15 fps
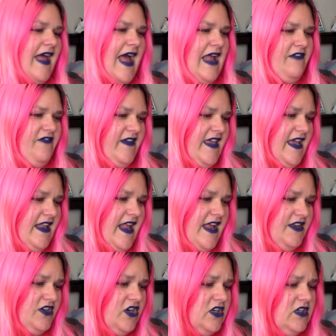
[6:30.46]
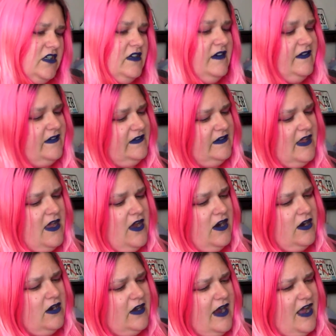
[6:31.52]
advocate, and
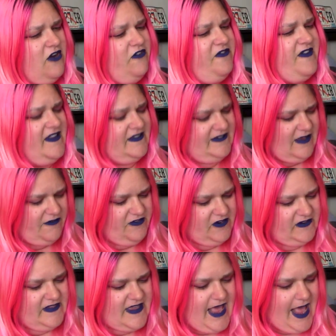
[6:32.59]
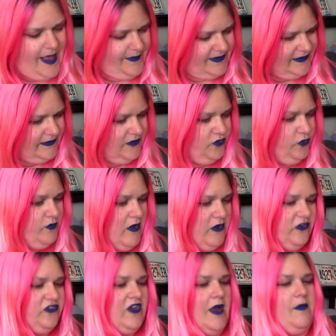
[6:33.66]
her outfit suffers the absolute
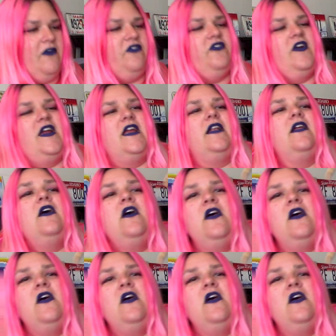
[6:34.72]
most, I'm afraid.